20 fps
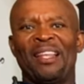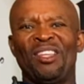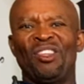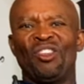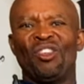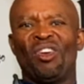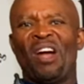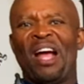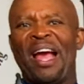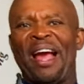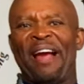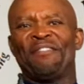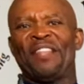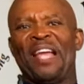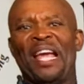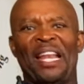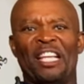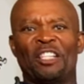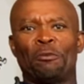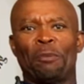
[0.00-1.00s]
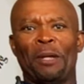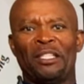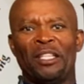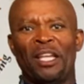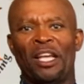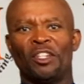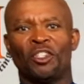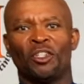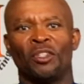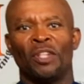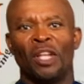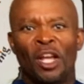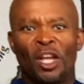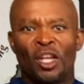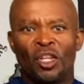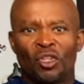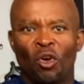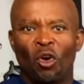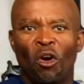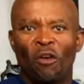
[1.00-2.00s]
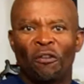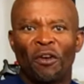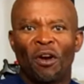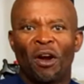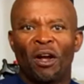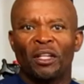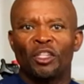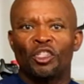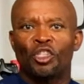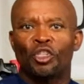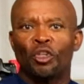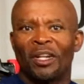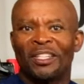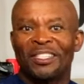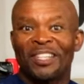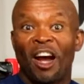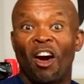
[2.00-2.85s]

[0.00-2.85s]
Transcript: then you don't have that expectation. So overall, the shorts